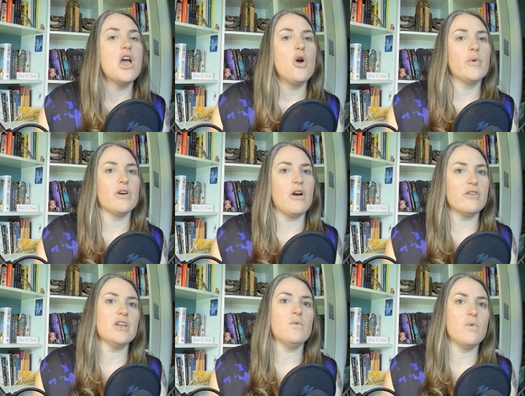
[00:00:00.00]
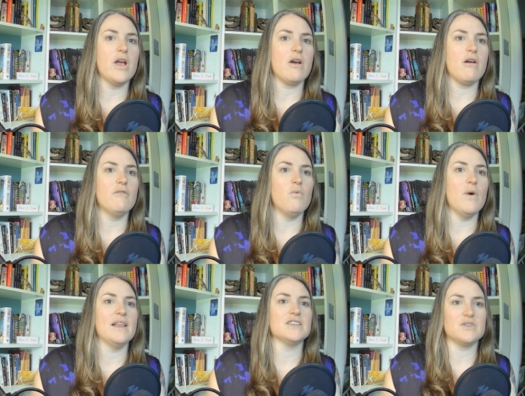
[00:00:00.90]
We are already aware of
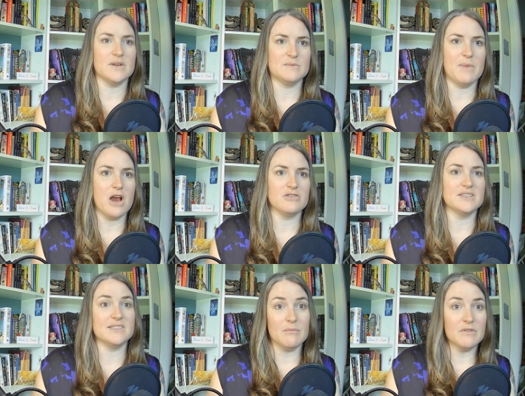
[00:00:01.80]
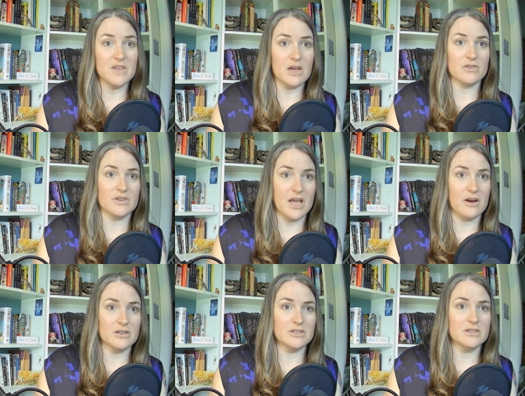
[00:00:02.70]
what has transpired to some of the other
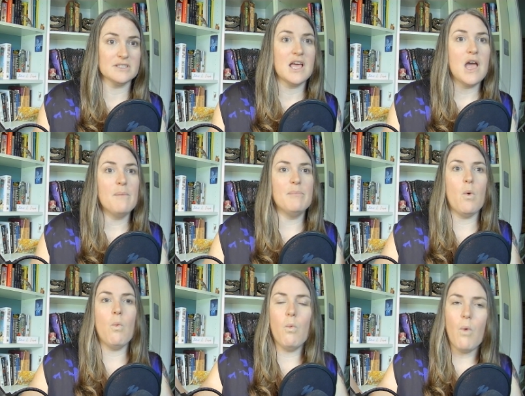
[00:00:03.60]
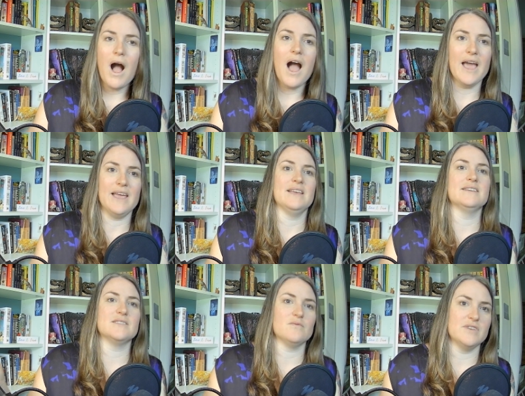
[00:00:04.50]
characters, but why
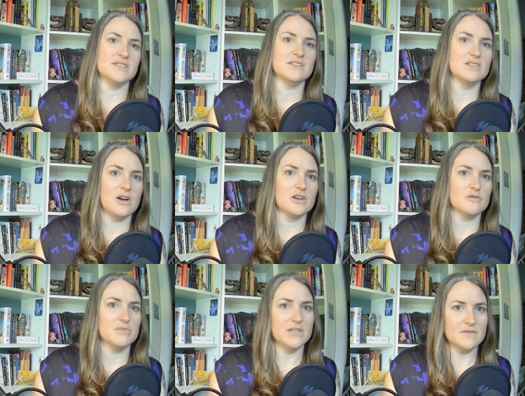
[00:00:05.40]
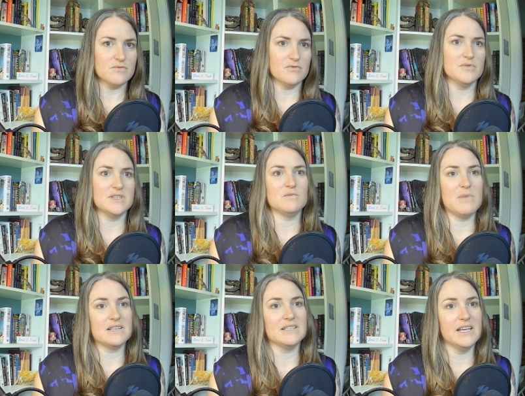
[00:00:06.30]
is the reason the doctor believes Roos is
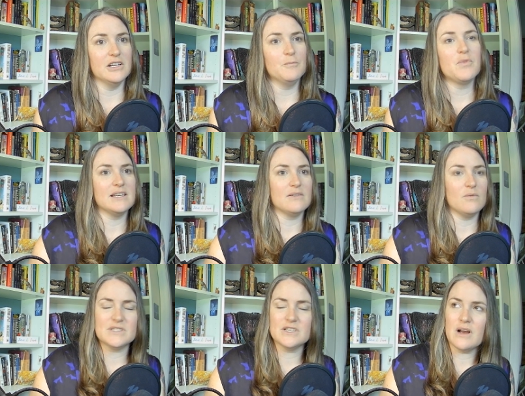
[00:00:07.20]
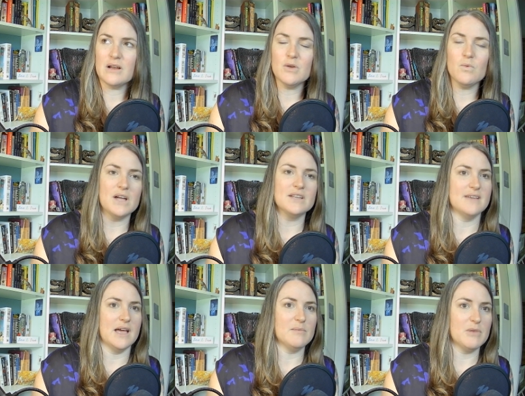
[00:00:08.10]
mentally ill? What's incredibly well
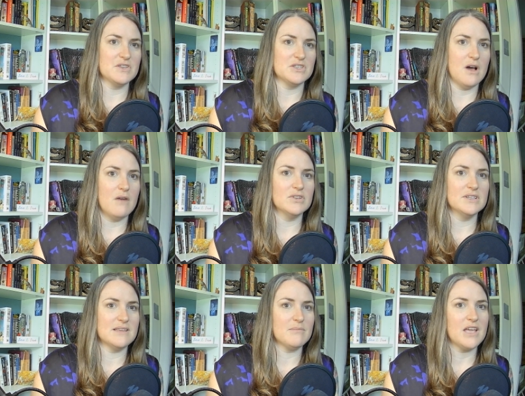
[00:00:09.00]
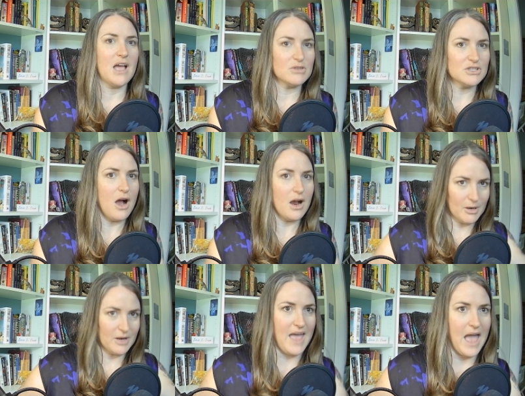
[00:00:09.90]
done about this novel is something I will talk about
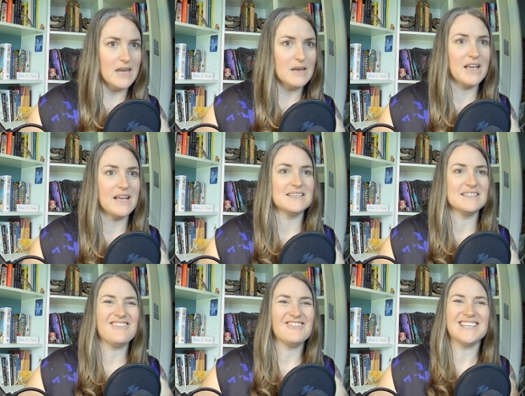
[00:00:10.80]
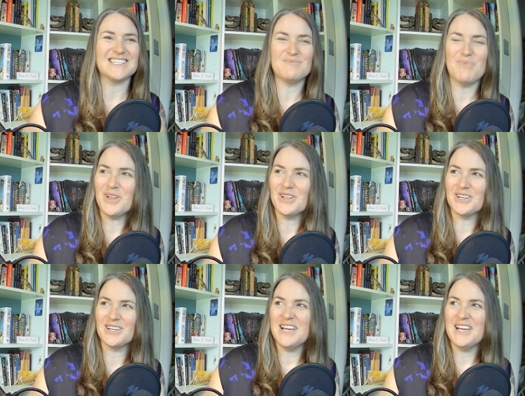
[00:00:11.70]
at the end because it's not really a spoiler,